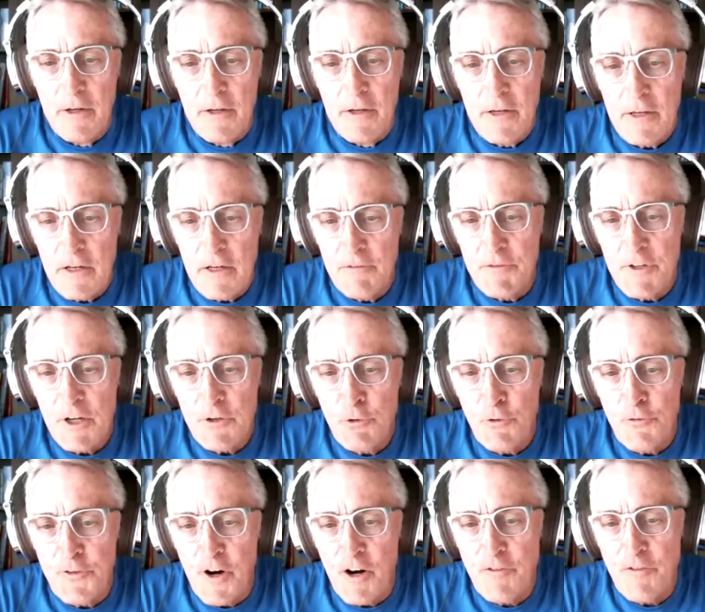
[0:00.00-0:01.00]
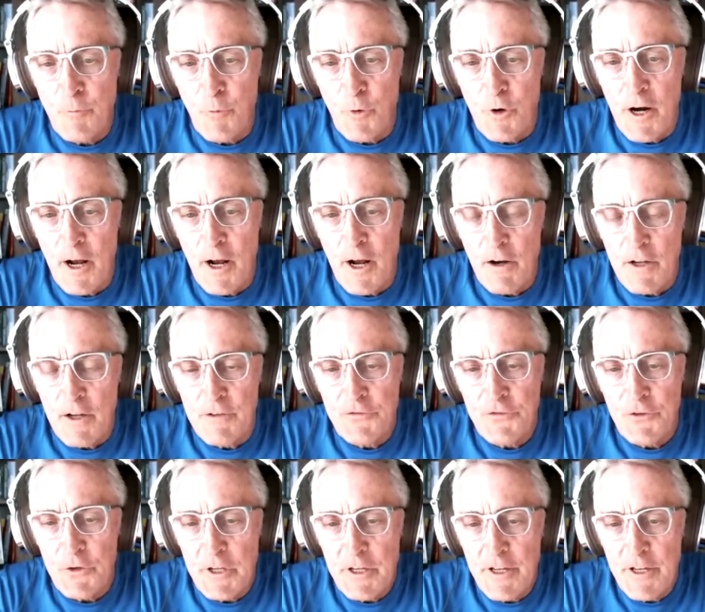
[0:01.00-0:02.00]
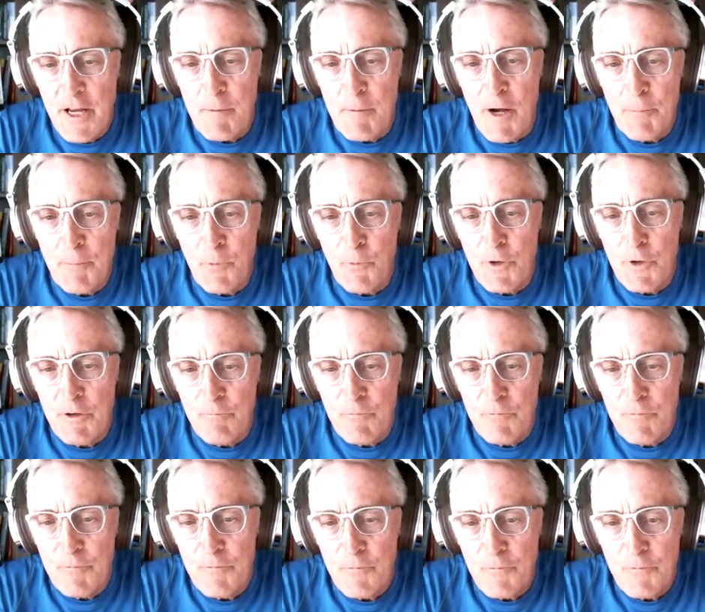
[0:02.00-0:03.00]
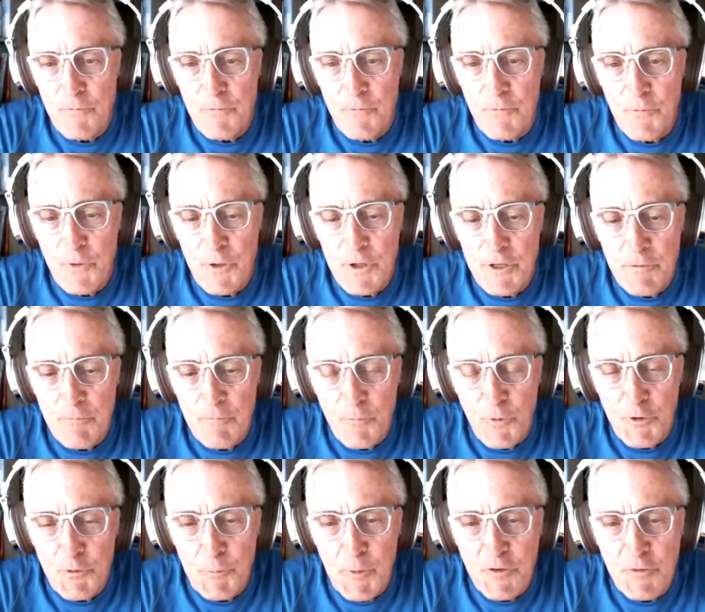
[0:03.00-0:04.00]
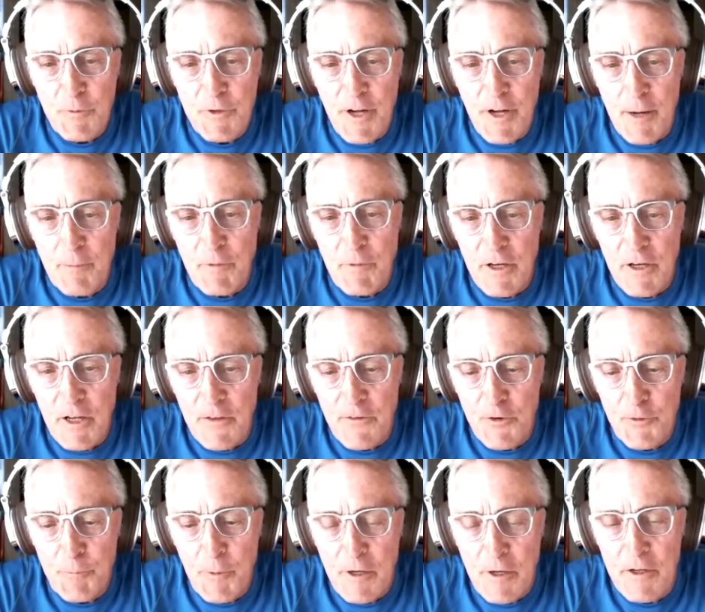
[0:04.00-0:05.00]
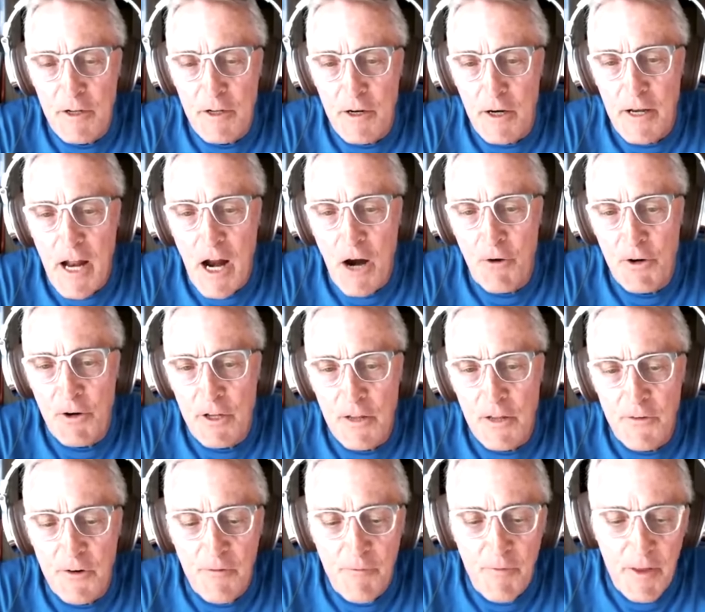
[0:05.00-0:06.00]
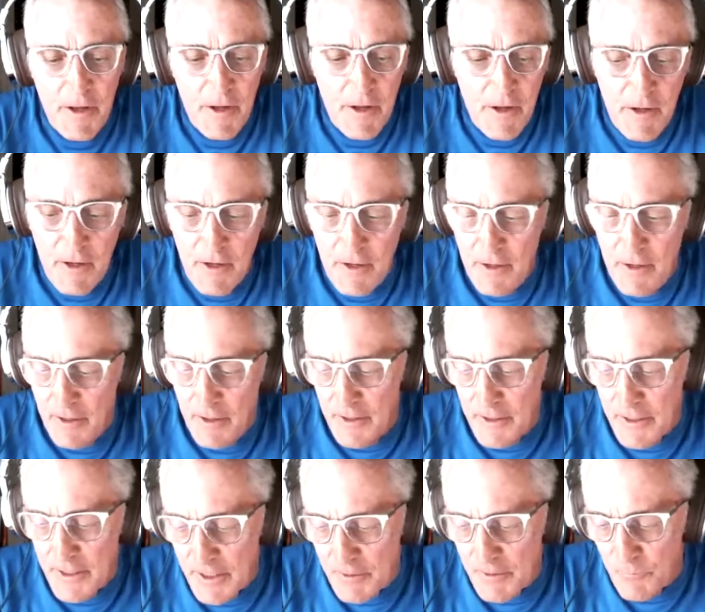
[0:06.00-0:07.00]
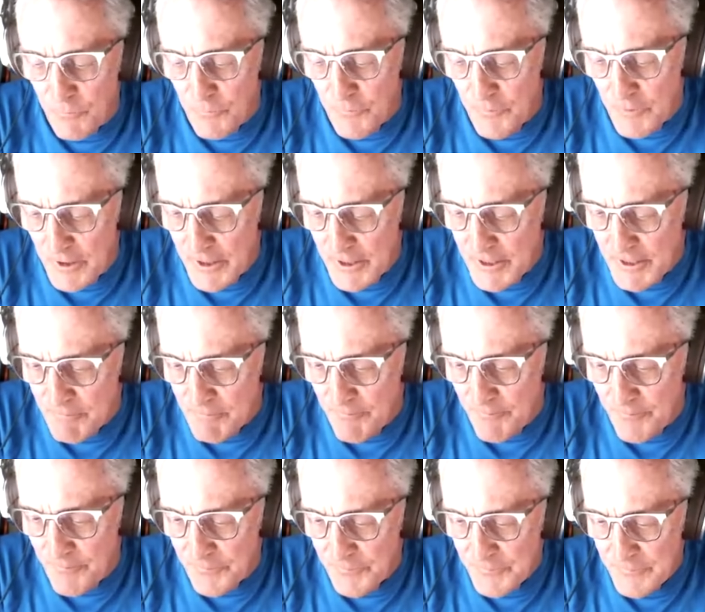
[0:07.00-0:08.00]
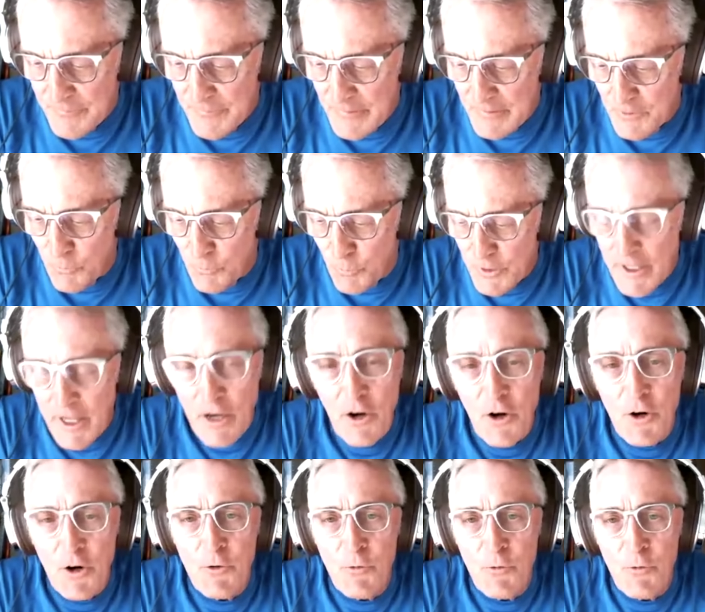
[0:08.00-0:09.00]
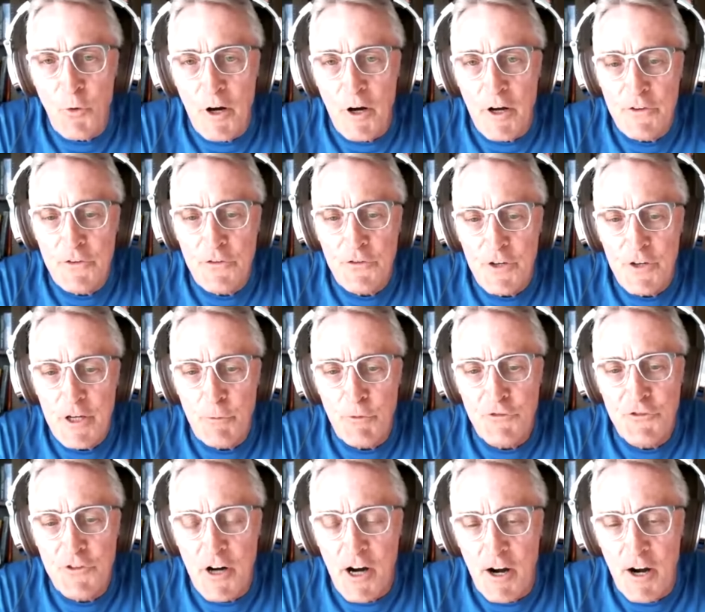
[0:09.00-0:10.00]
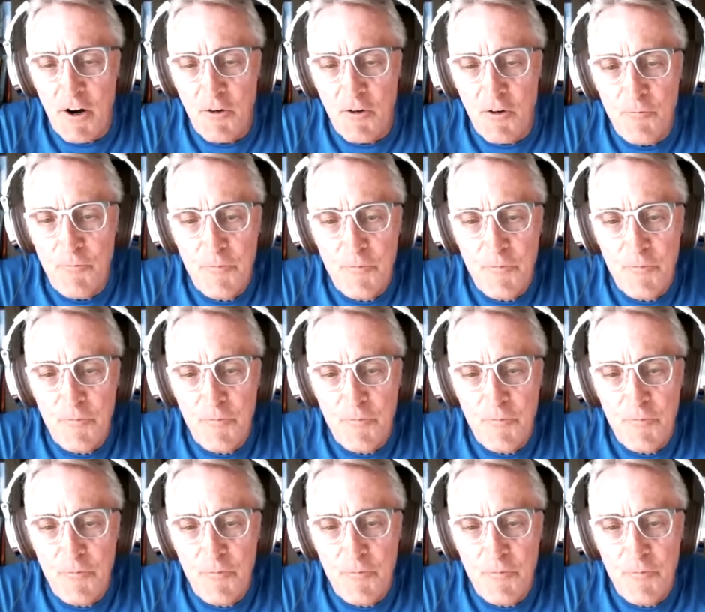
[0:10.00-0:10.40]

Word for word: He lived not too far from where I lived, so he came up and we we we spent some time together, spent a day, an hour together. And um, what I learned was he was tired,